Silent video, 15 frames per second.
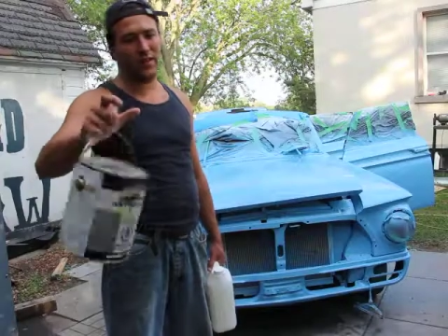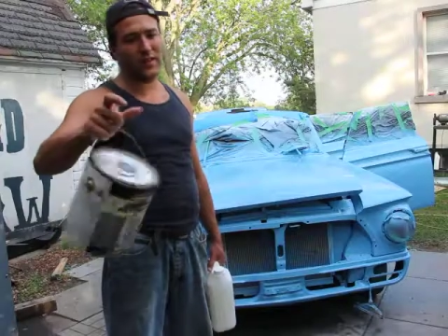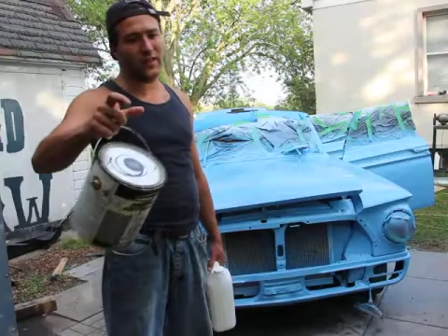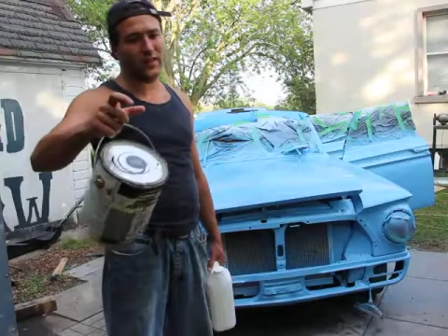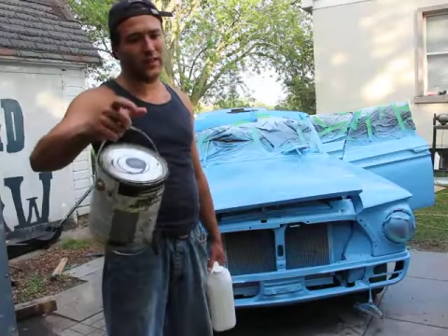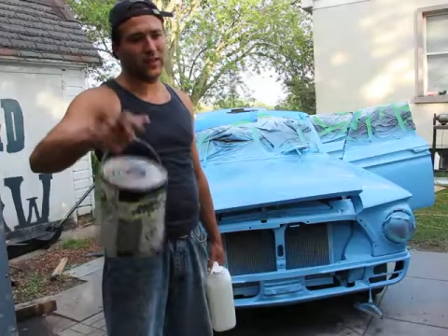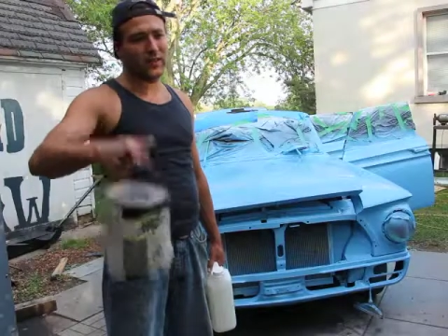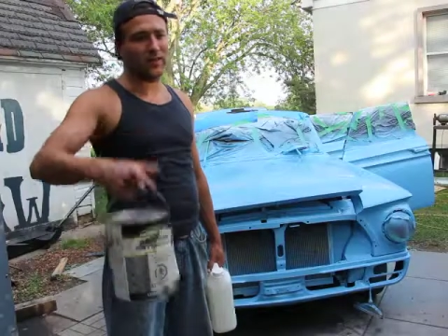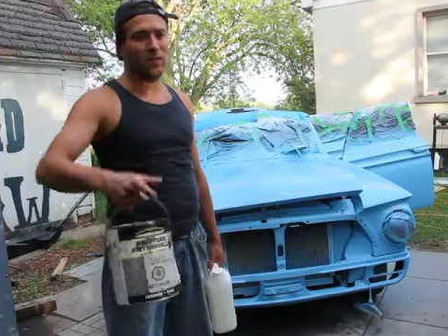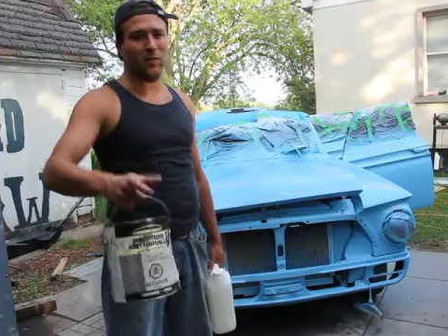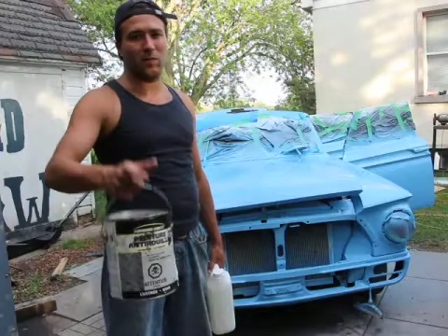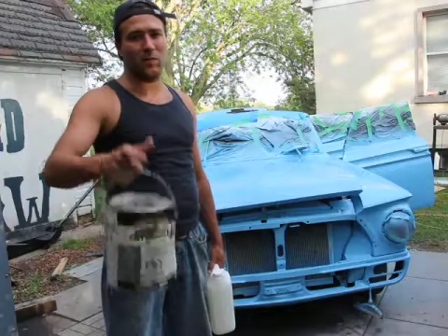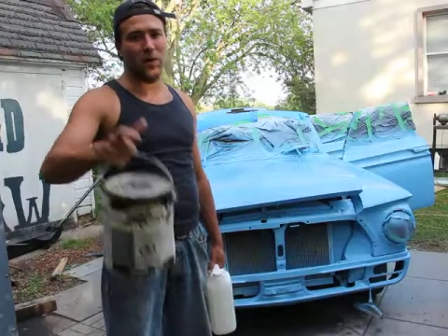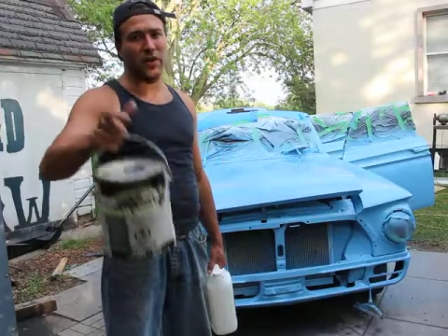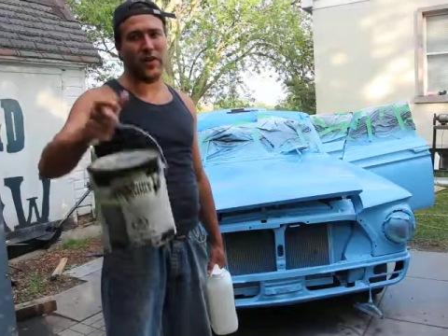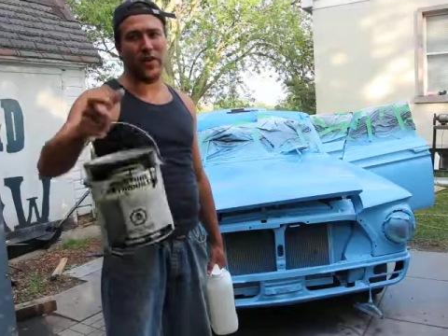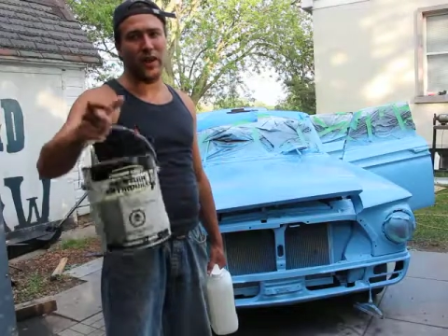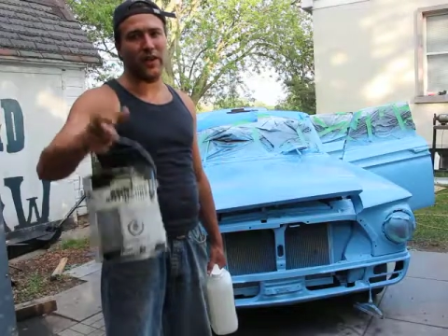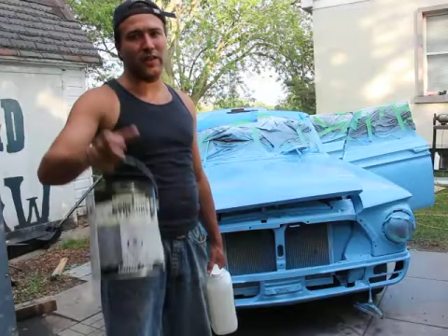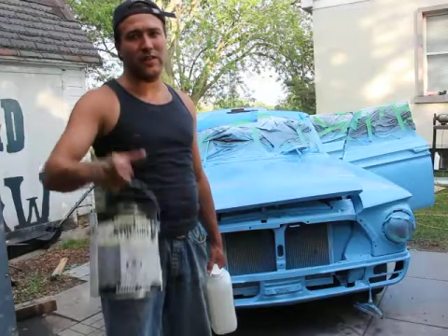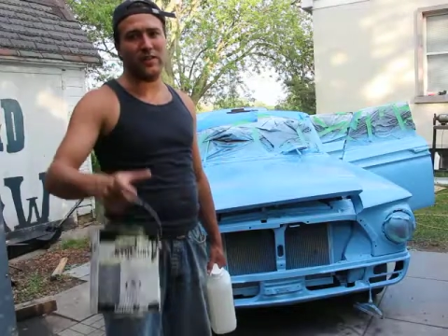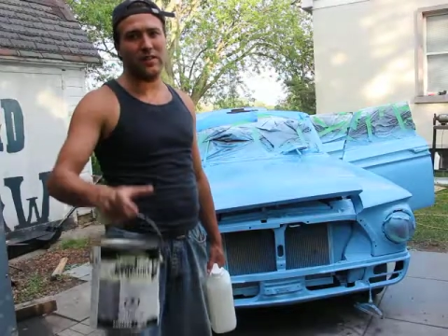like little spray
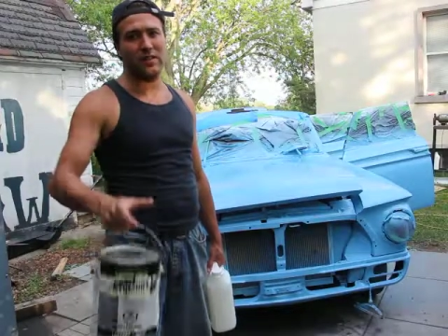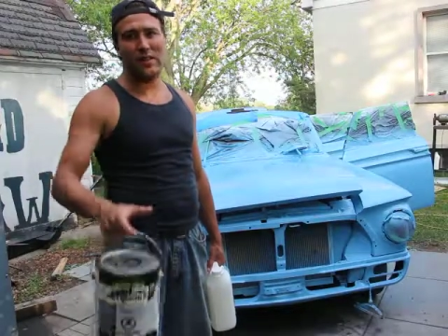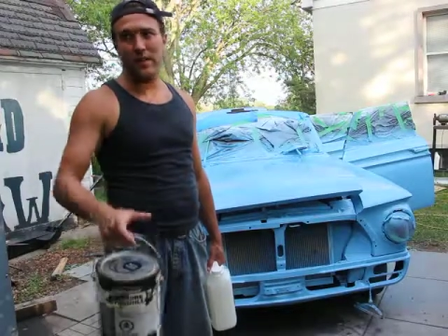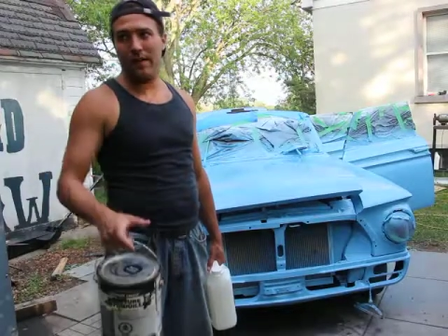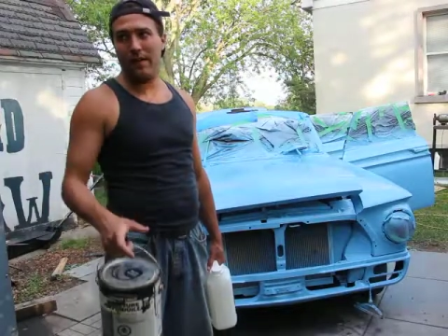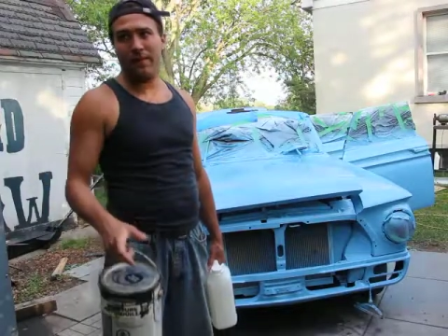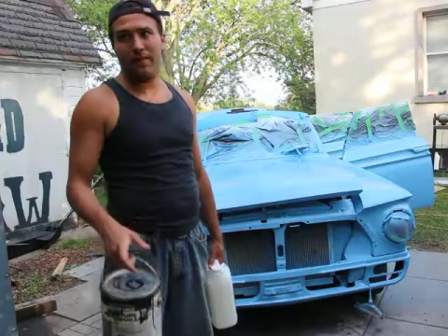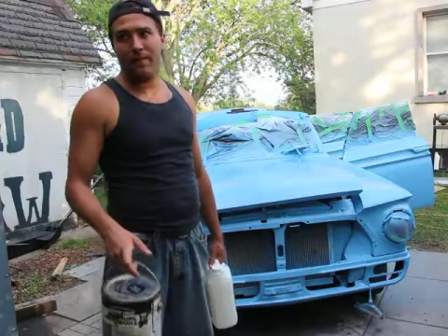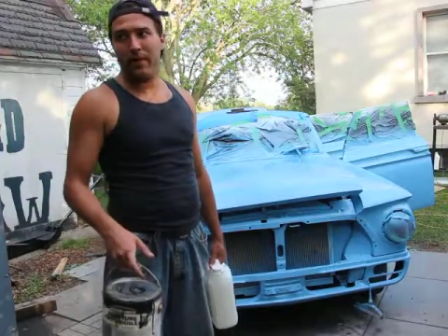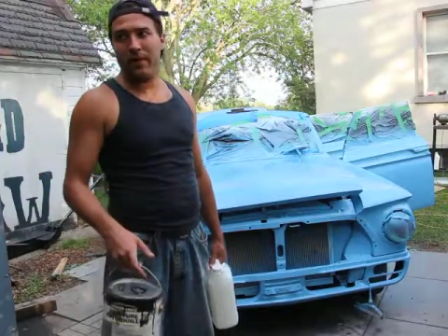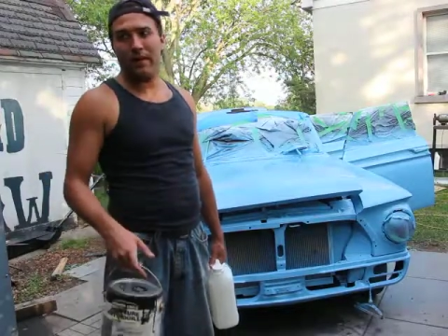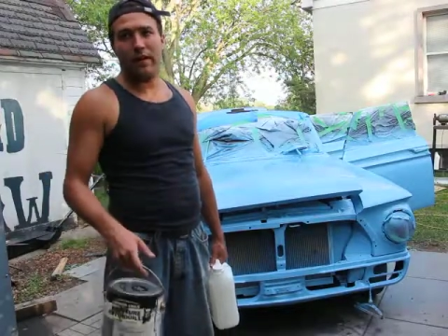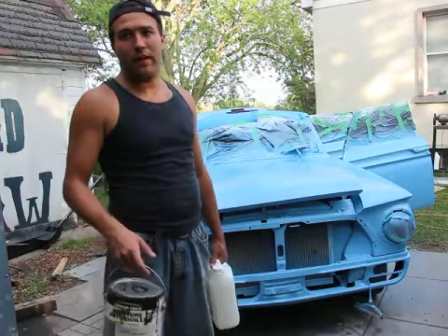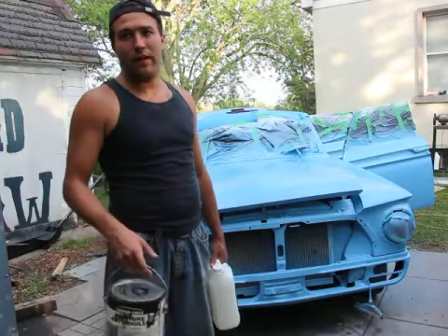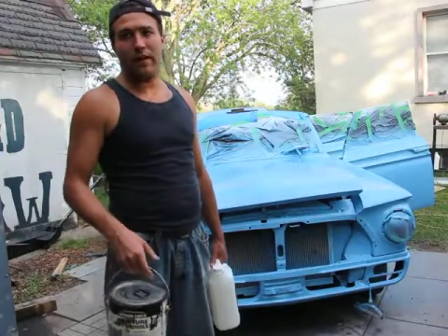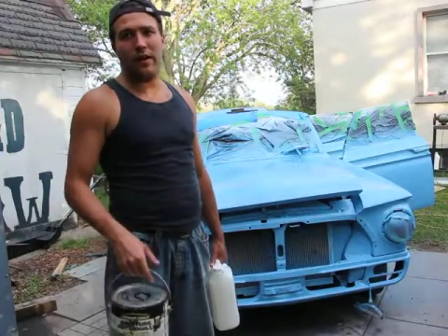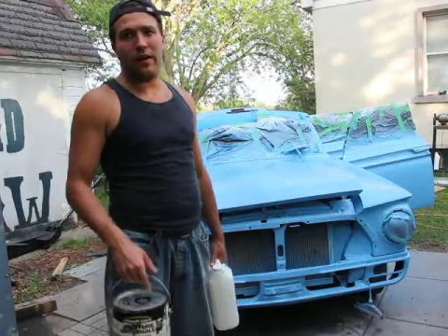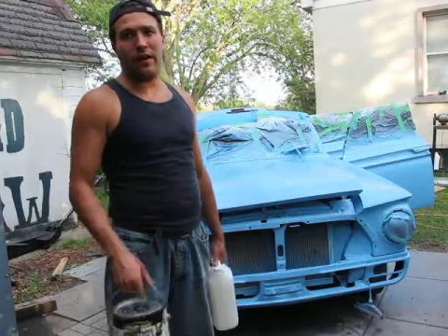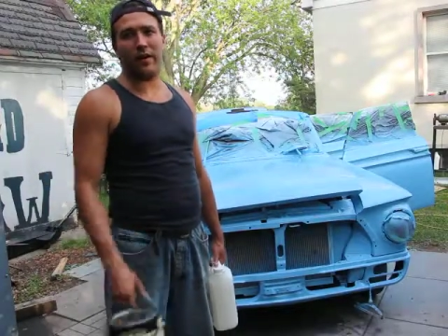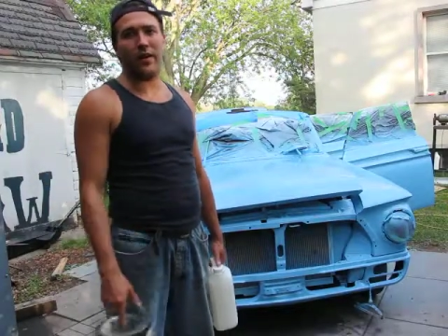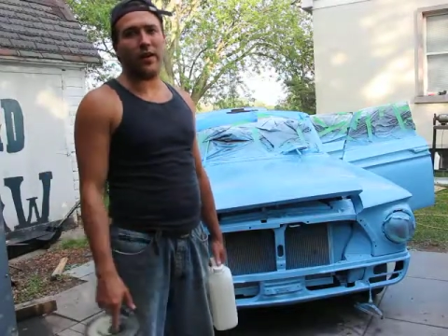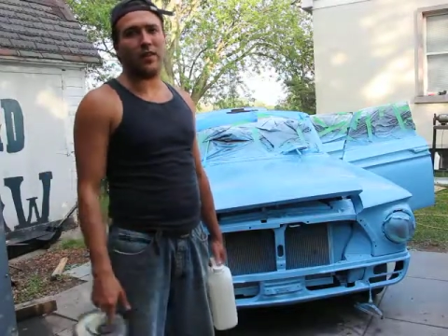cans.
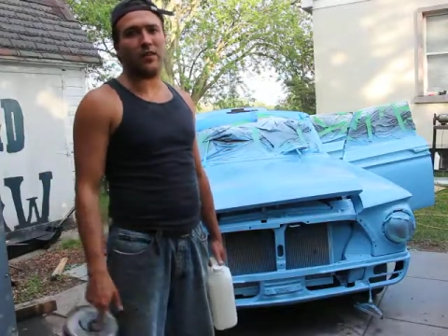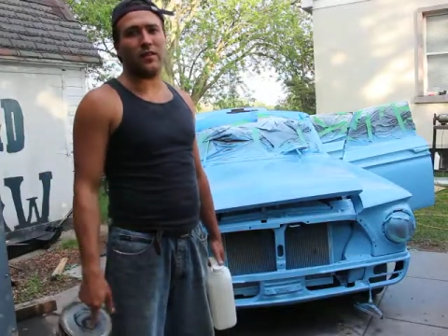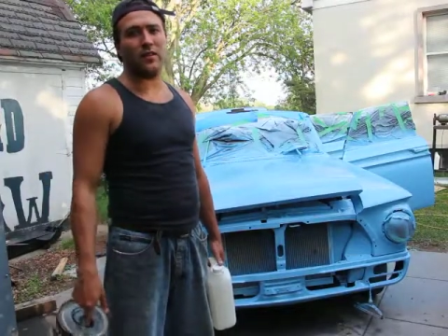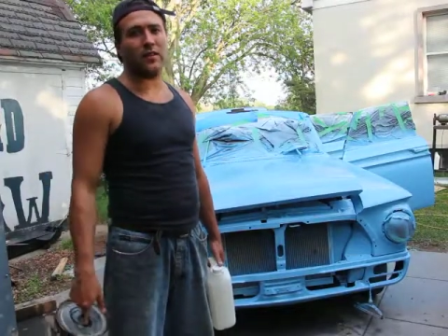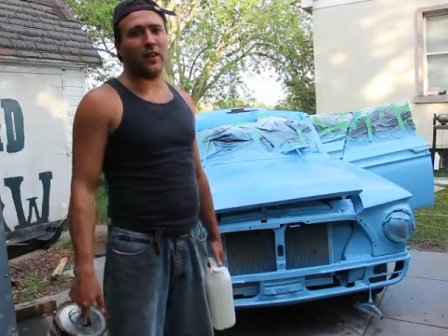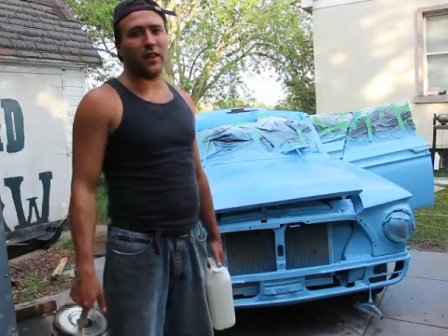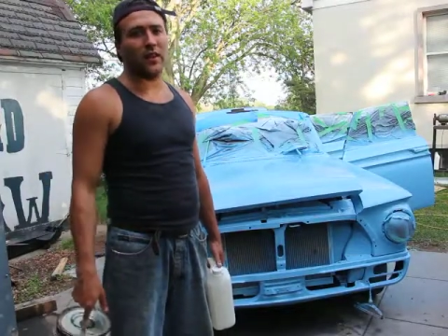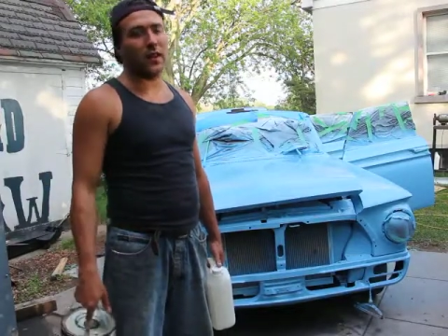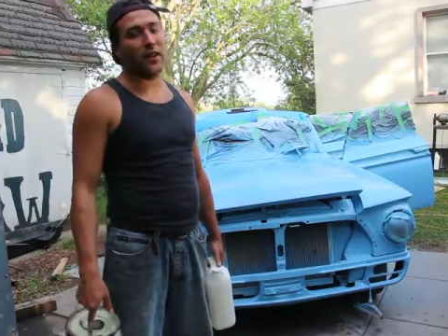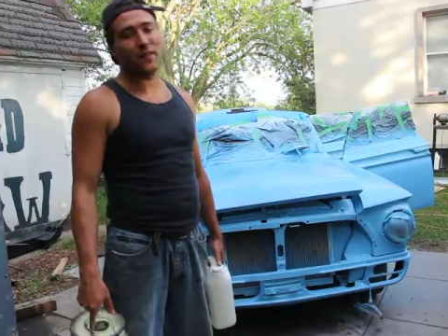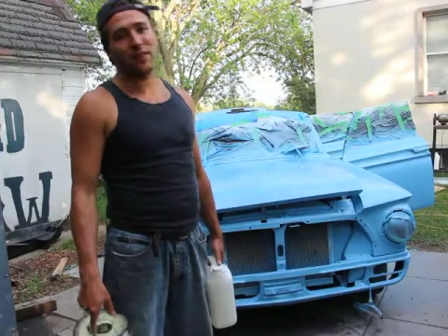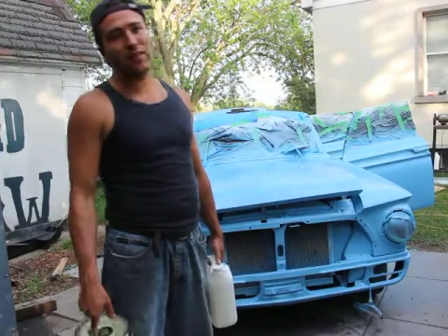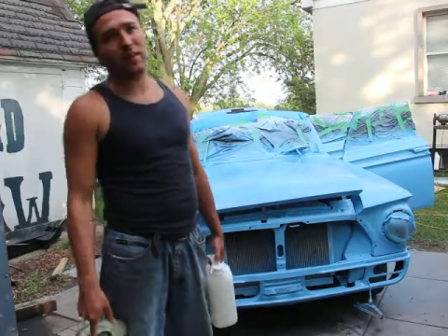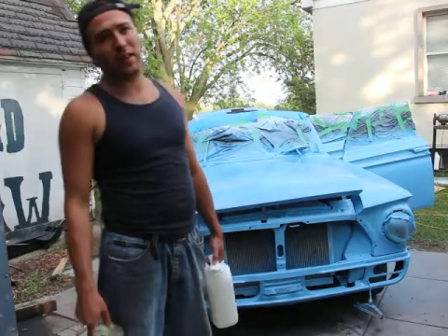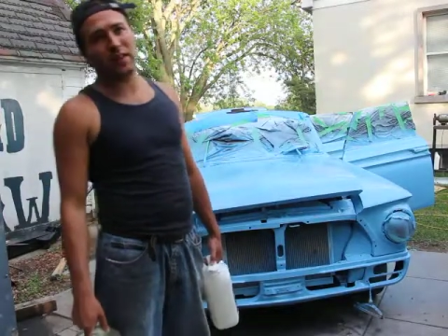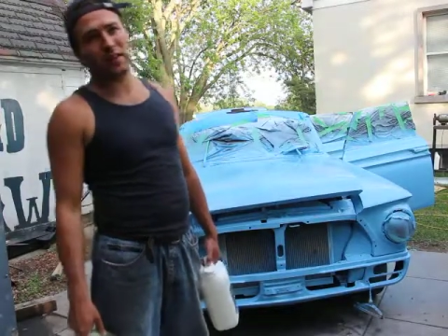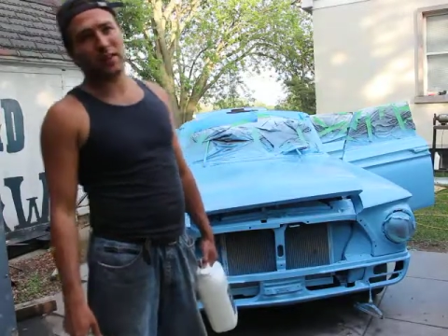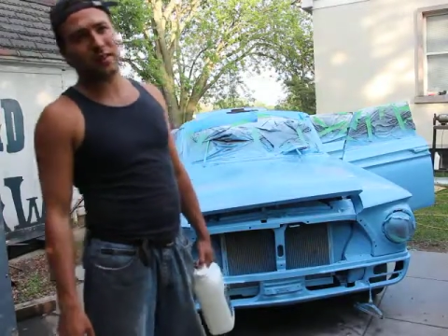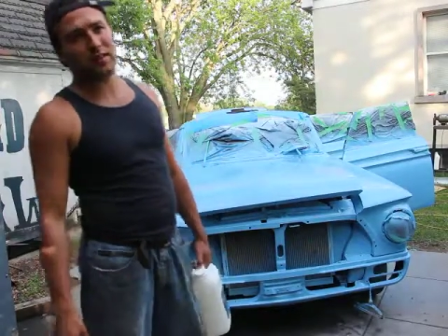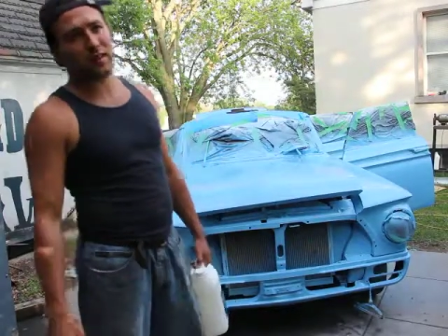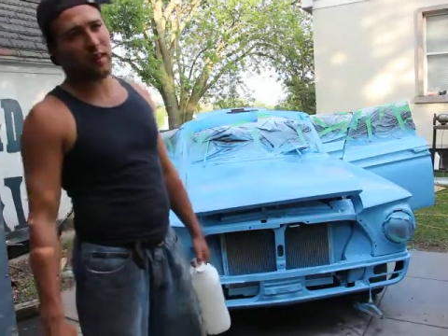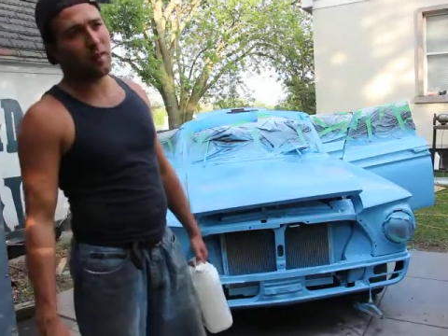
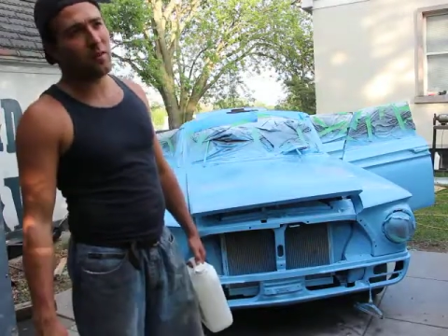I